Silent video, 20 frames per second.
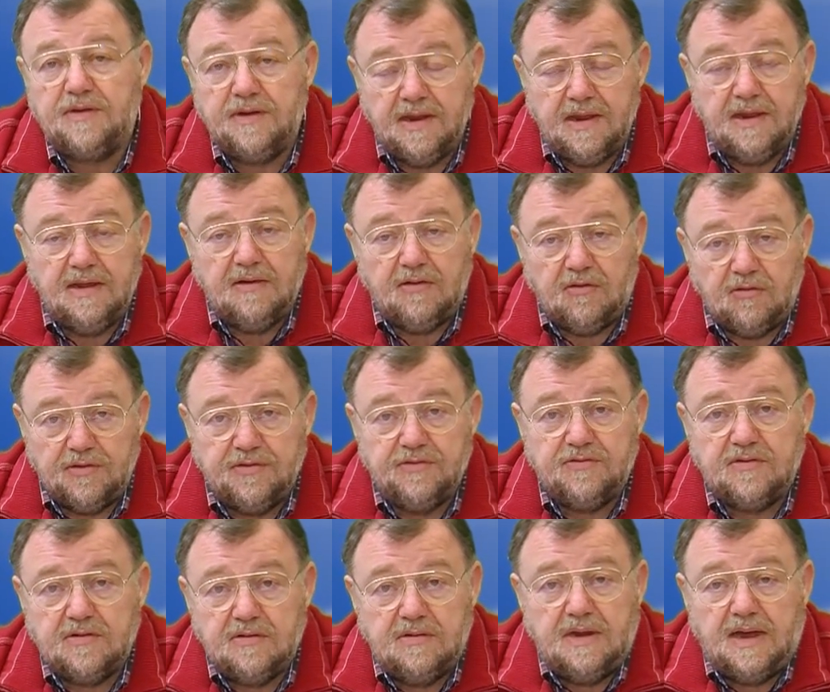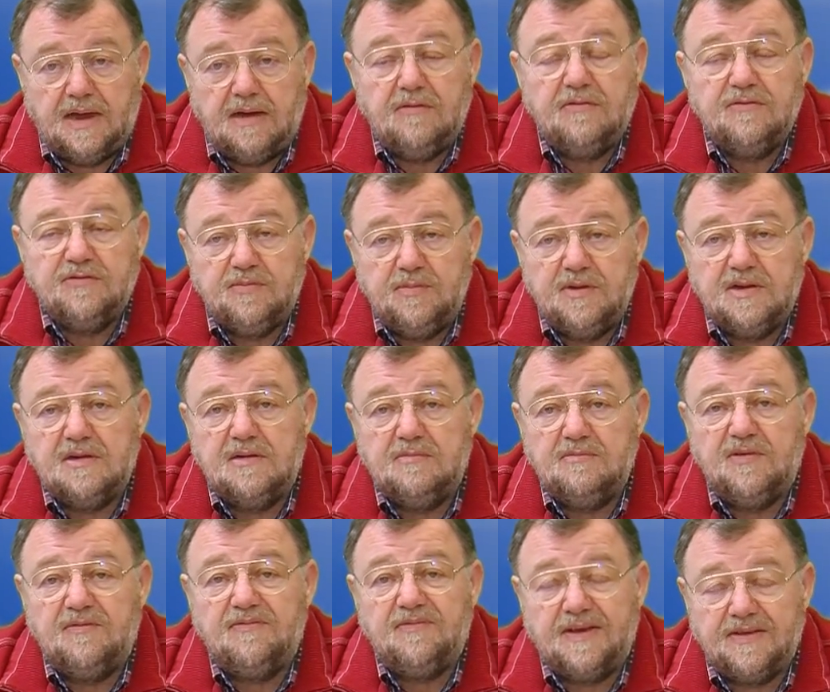If there are problems anywhere, not
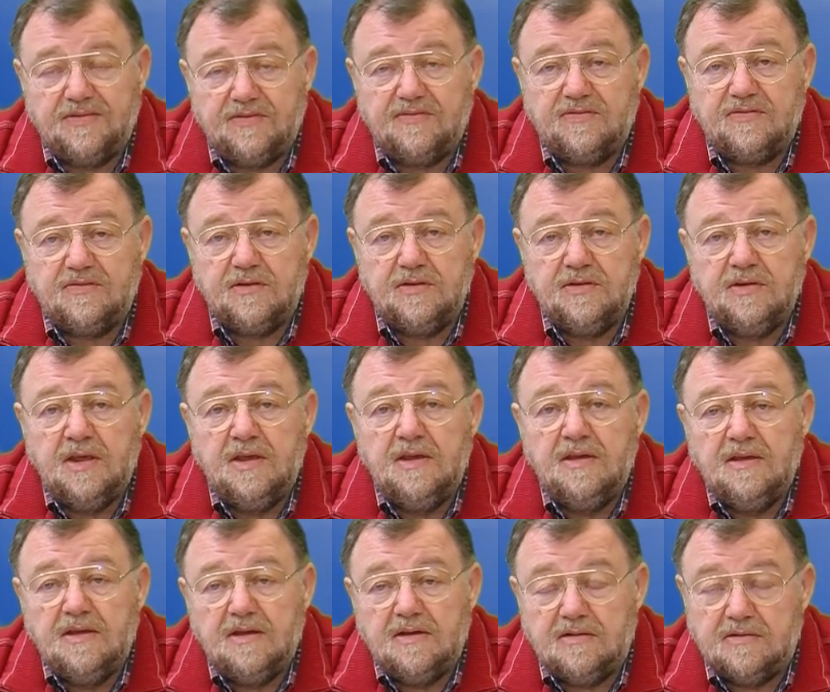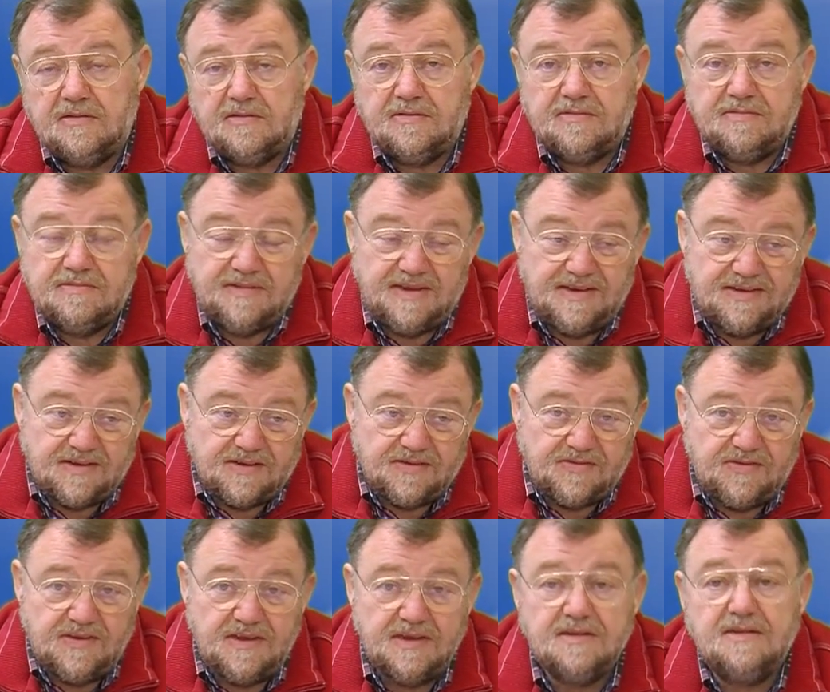only there, also machines need a
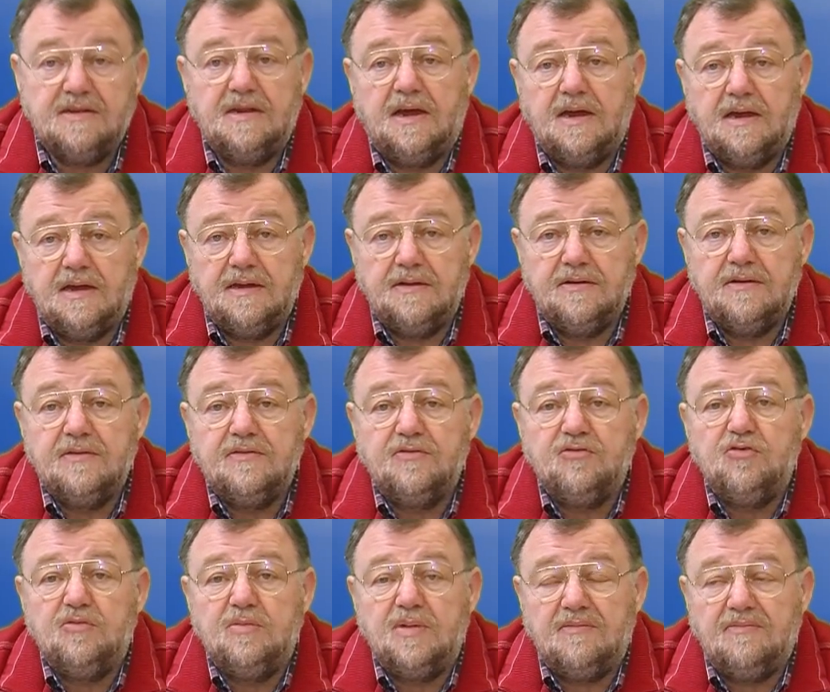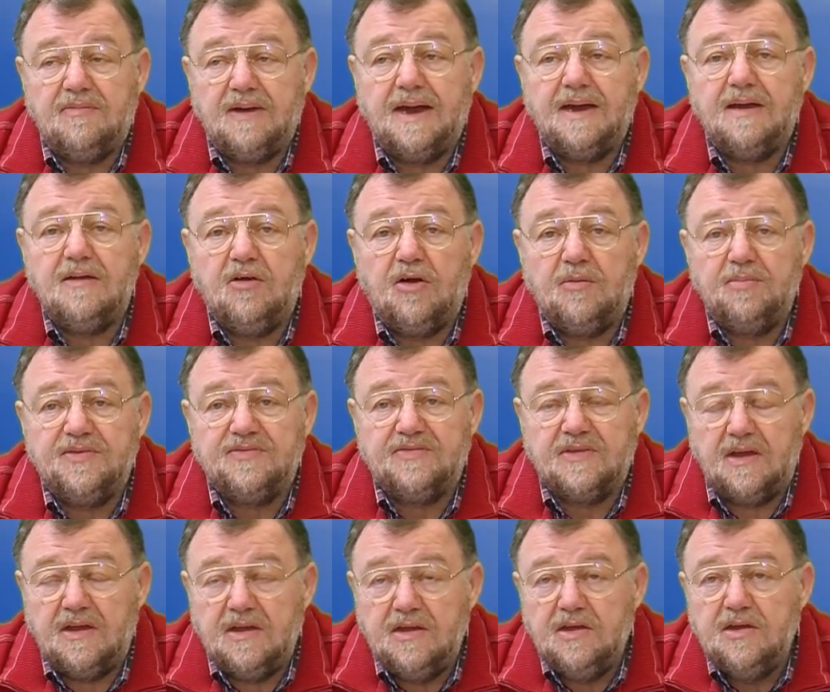certain climate, paper for
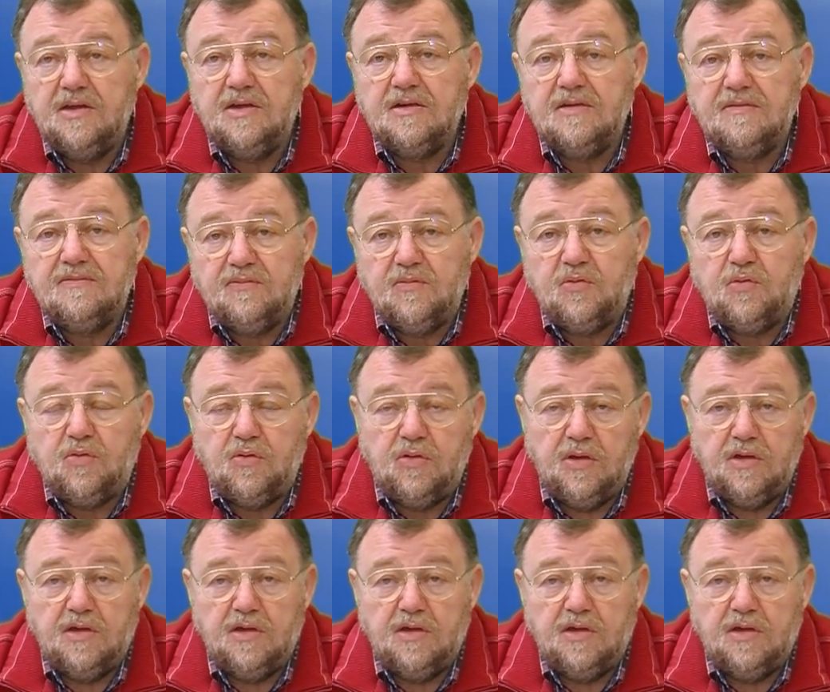example, and similar